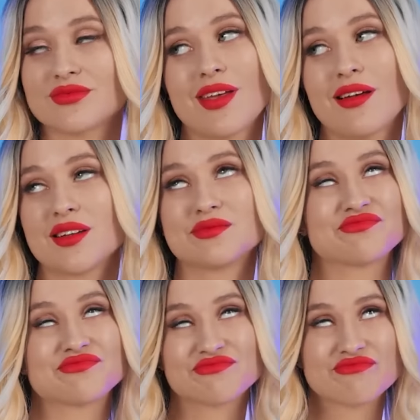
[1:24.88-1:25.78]
Who
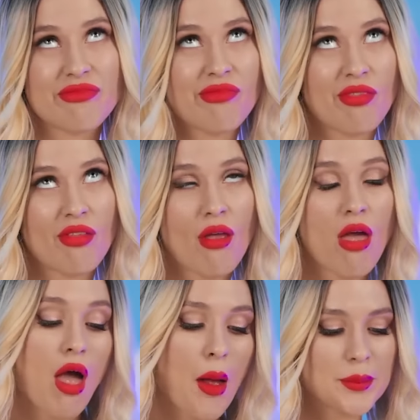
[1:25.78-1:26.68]
cares? More
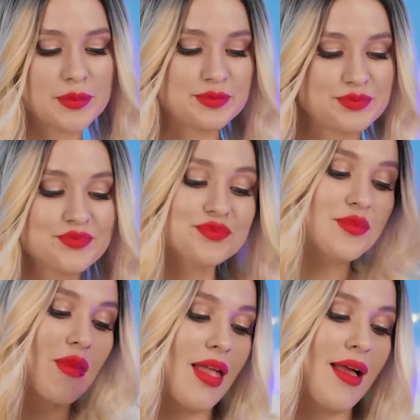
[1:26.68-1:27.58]
importantly, what's under